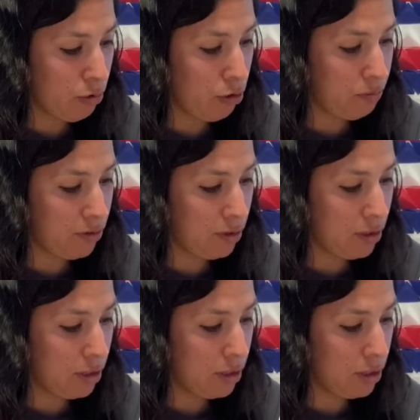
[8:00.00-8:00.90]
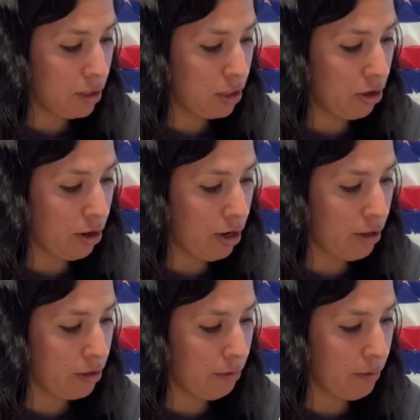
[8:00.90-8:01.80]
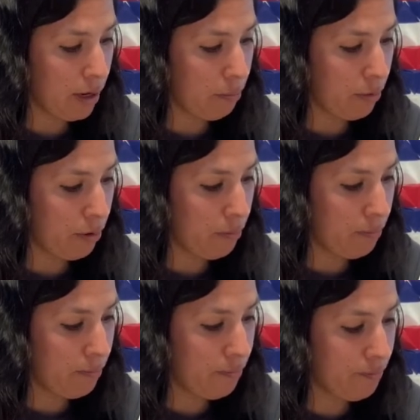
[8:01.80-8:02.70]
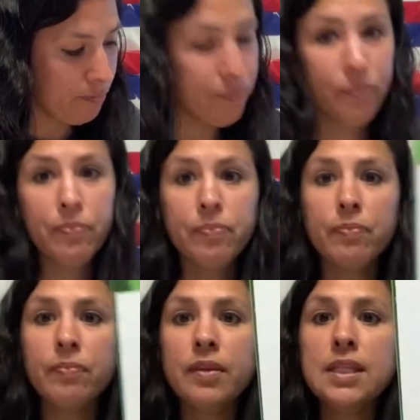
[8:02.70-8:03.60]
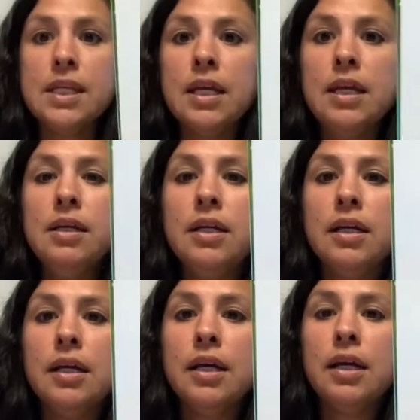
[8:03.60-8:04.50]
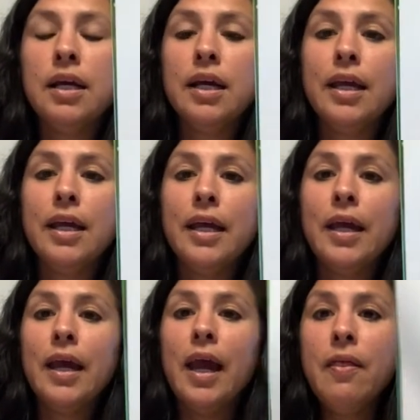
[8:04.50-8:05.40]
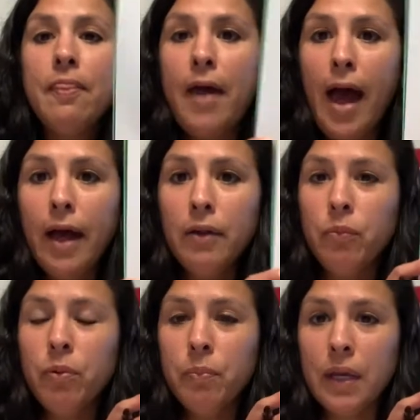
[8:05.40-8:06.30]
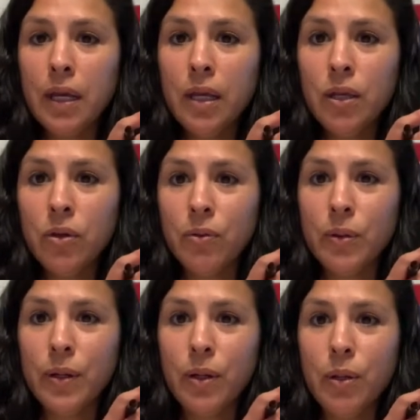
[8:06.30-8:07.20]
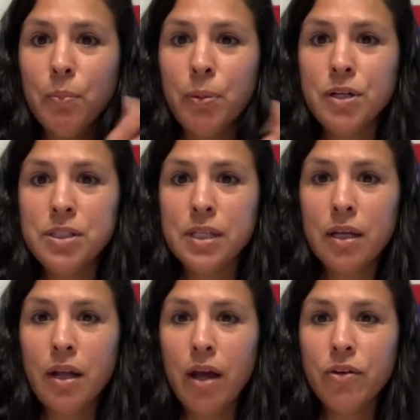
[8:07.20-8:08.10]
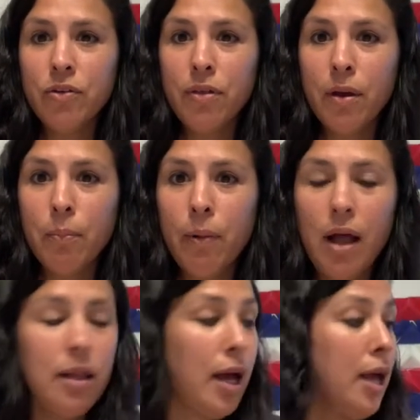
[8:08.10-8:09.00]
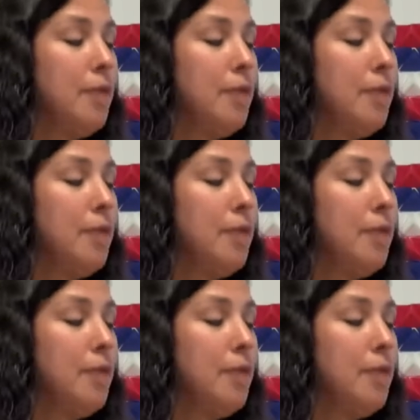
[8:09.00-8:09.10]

oops, your other rain boot. See? And that will be your little person under the umbrella.